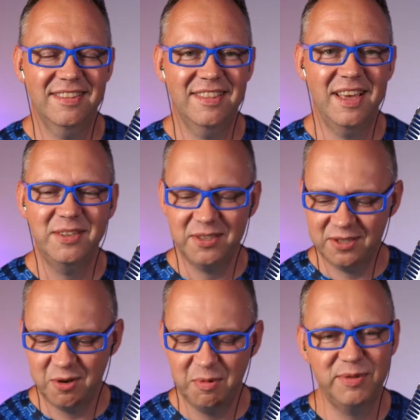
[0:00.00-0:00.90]
Thanks
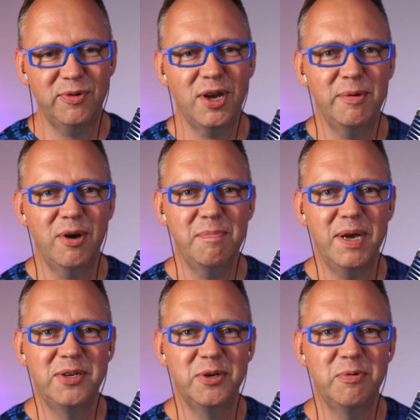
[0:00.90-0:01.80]
so much for coming on,
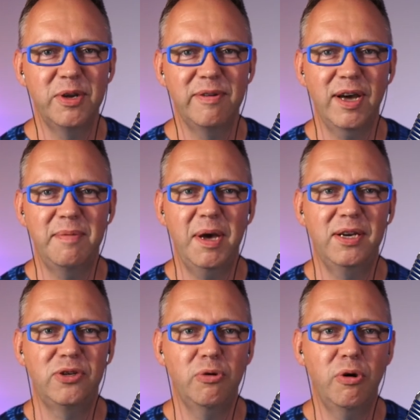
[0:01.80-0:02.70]
Pedro. Well, you can find
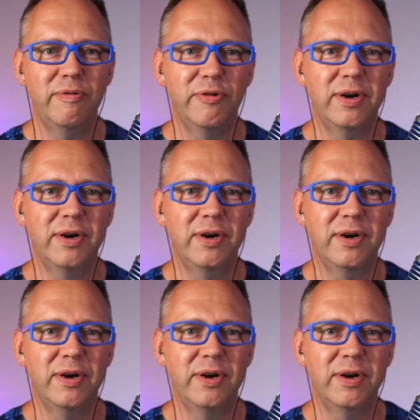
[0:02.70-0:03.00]
Pedro over